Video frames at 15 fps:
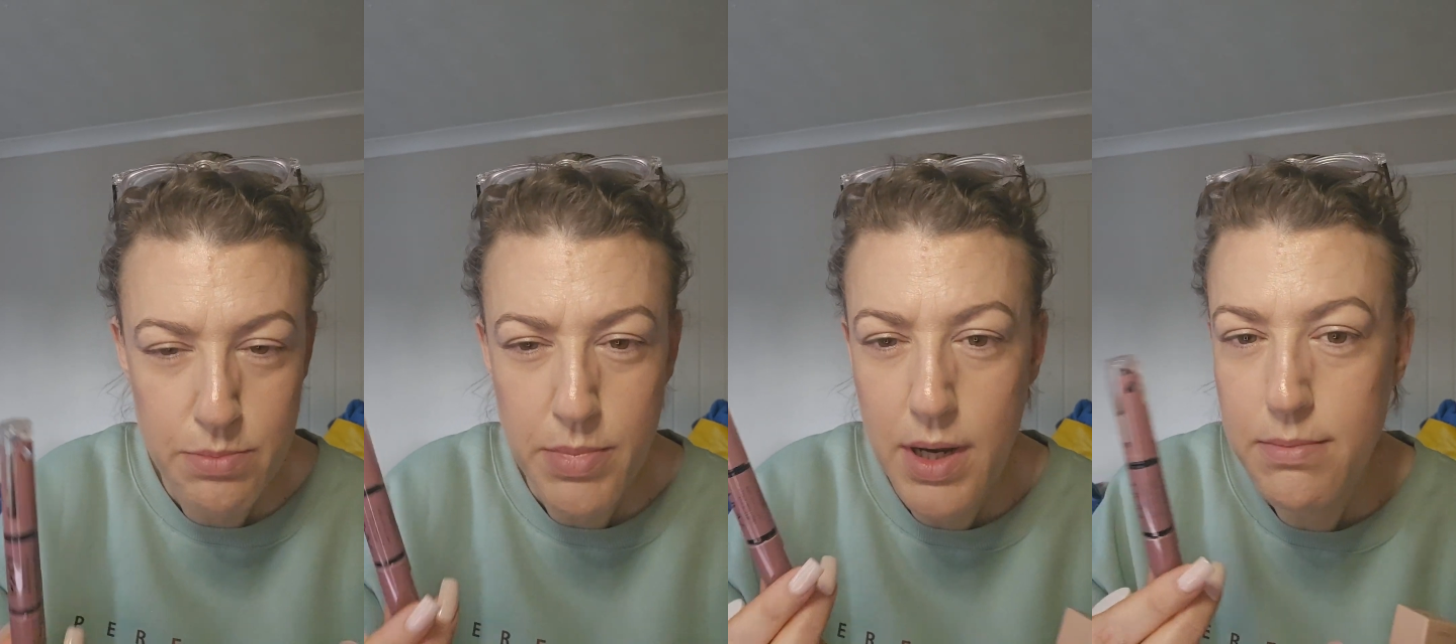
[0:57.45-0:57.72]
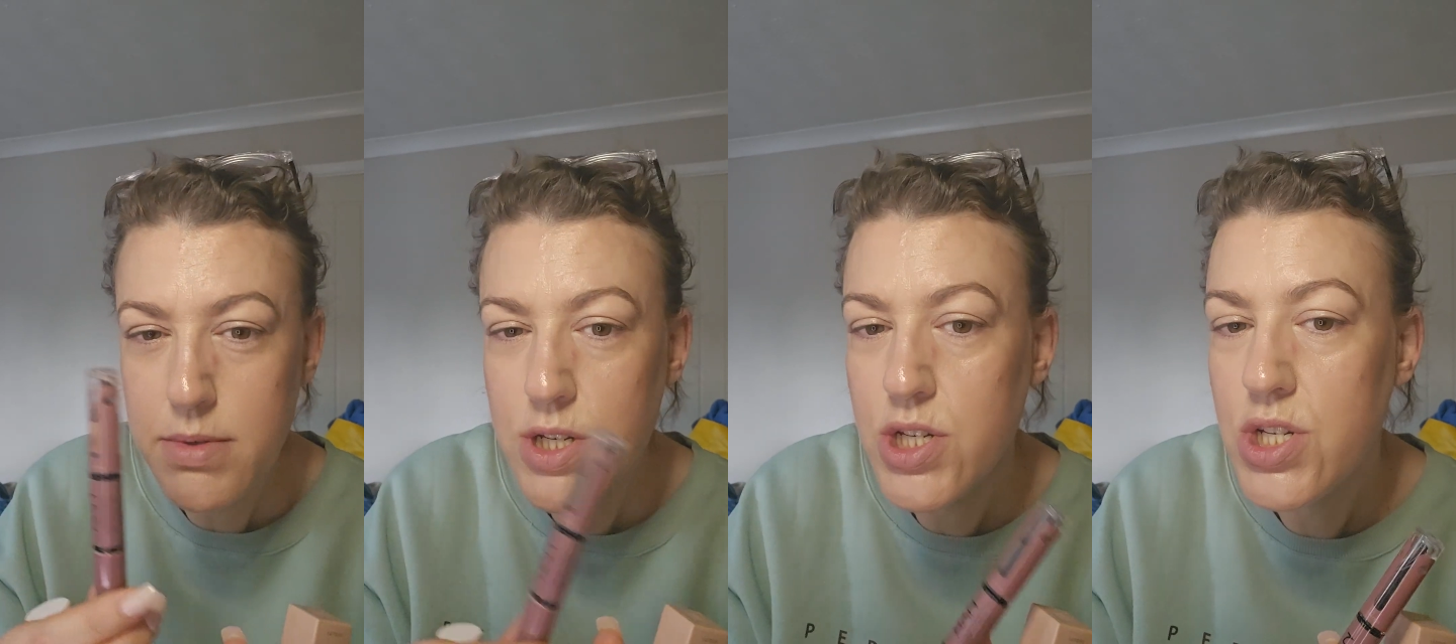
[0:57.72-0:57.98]
but
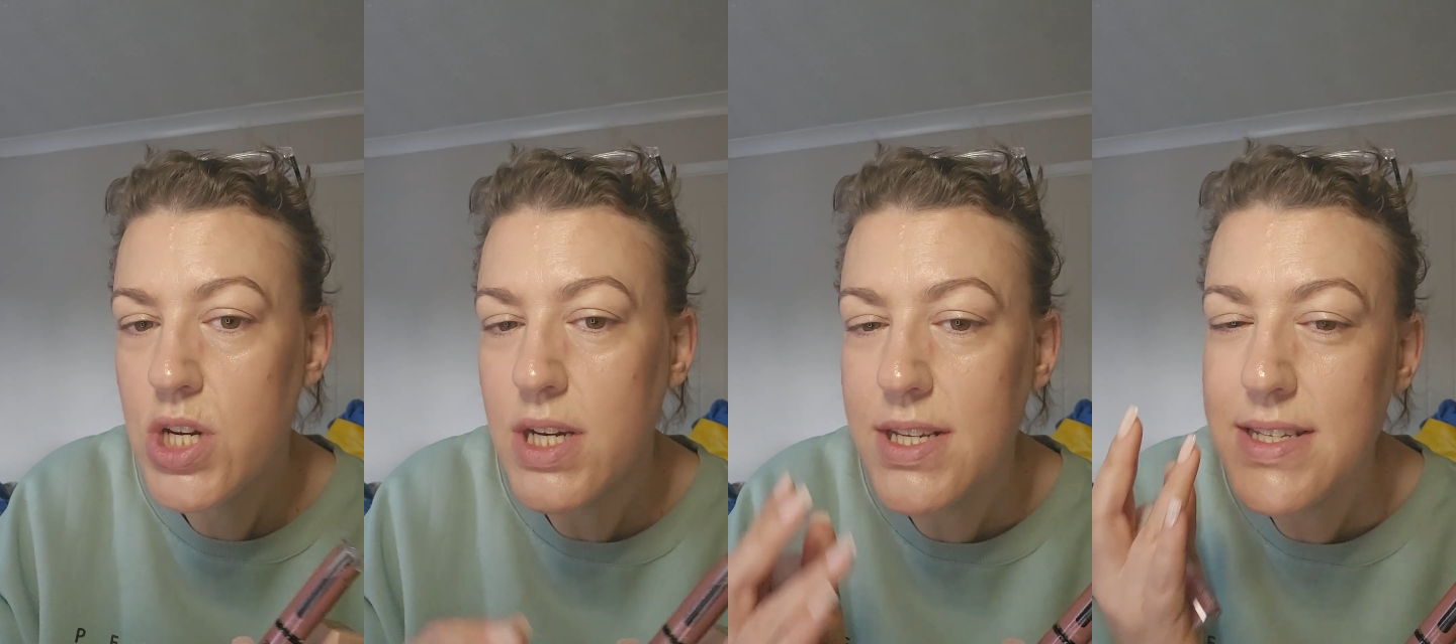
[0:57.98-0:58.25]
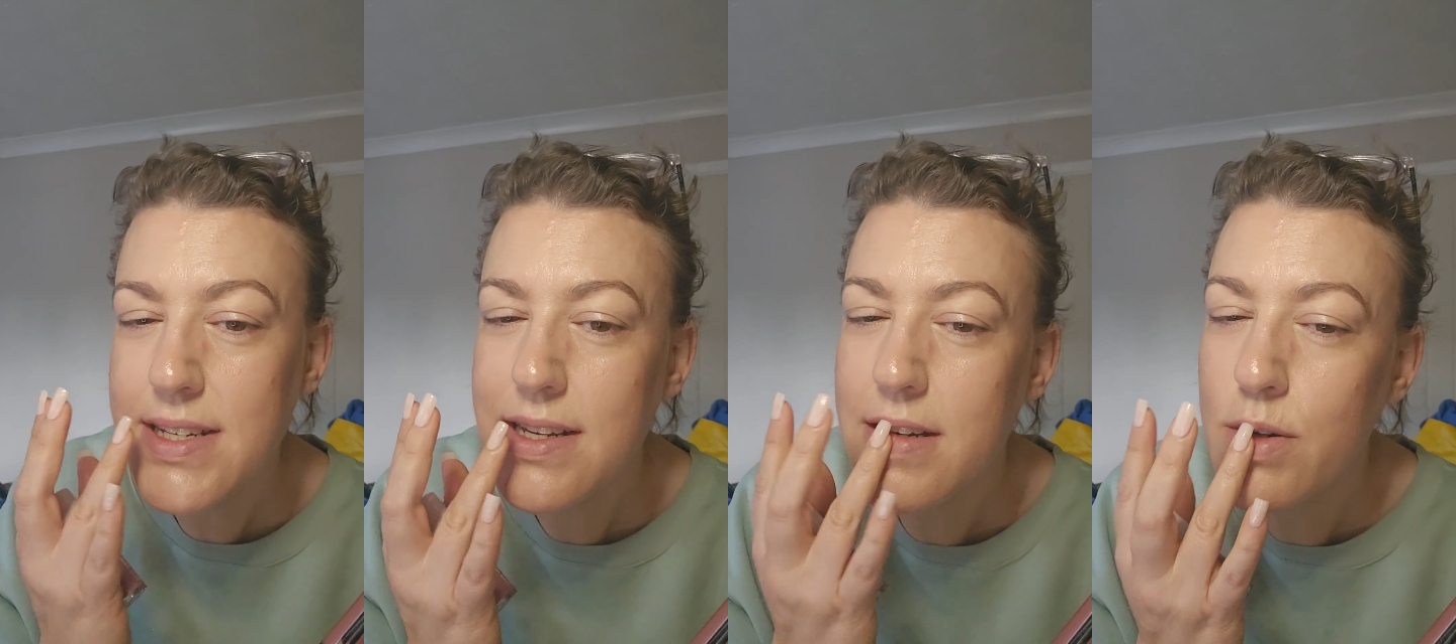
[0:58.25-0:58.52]
I'm
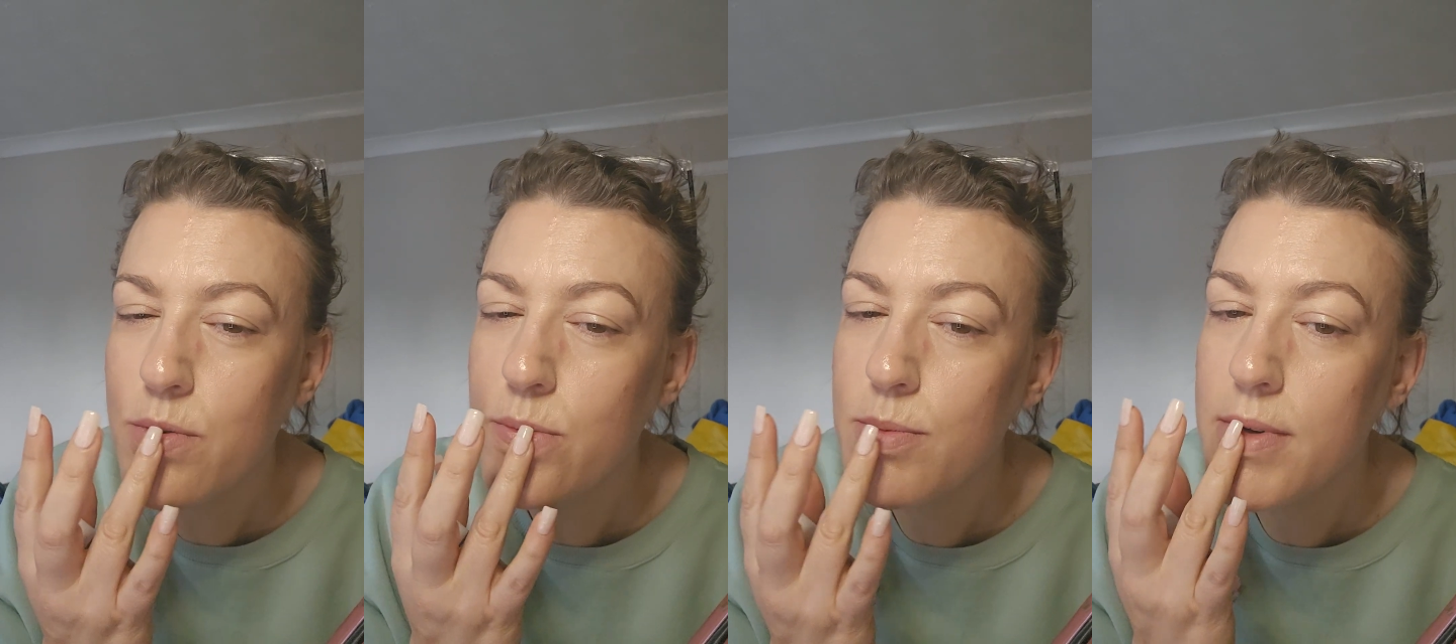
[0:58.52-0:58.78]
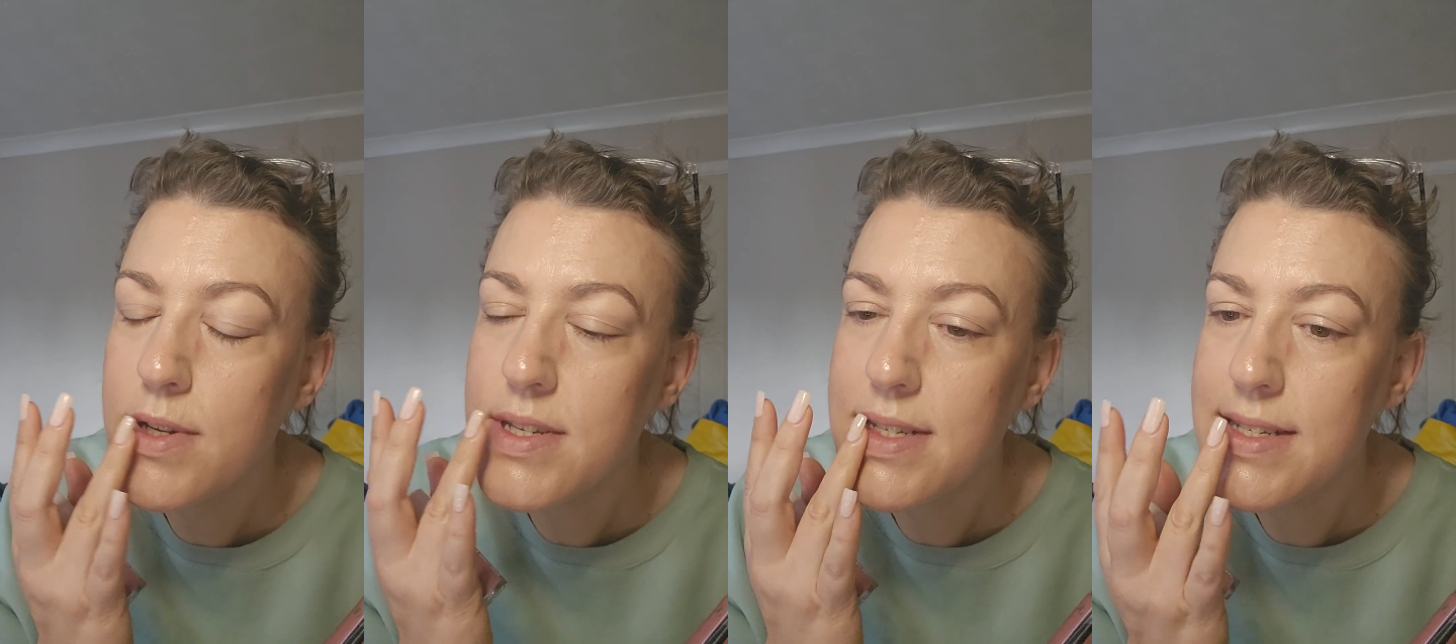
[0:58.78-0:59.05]
just going to
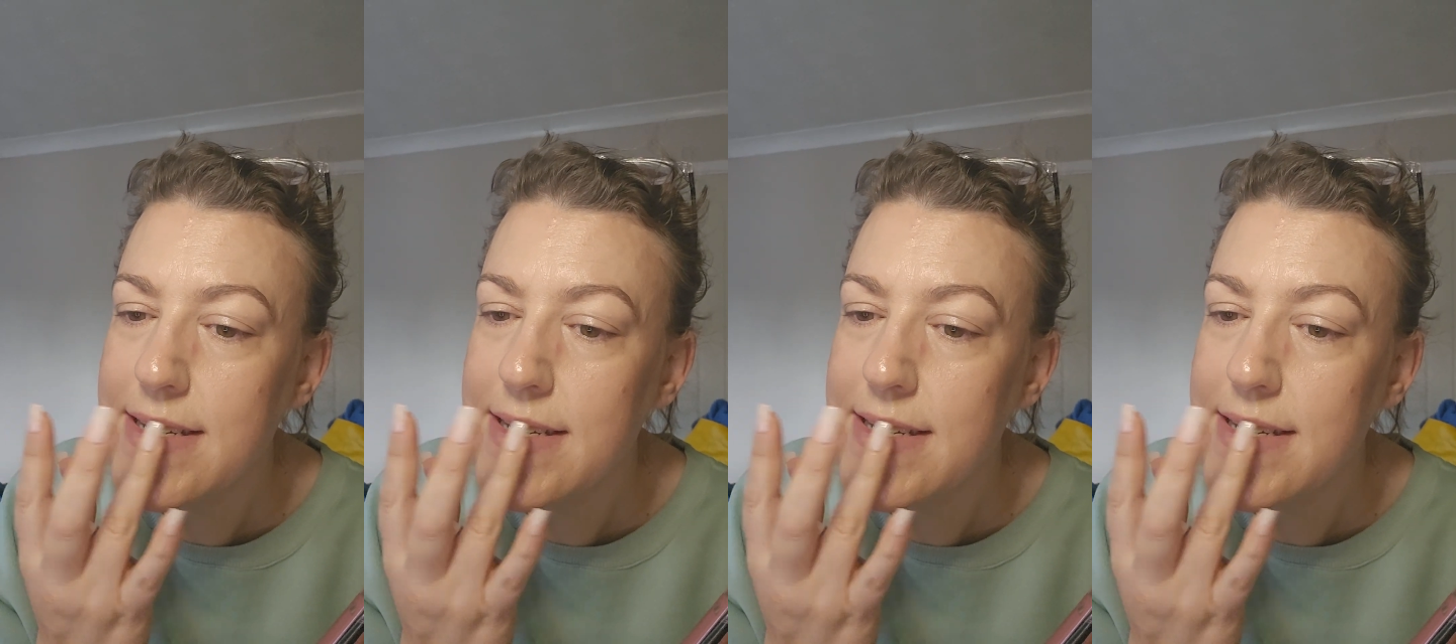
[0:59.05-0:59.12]
almost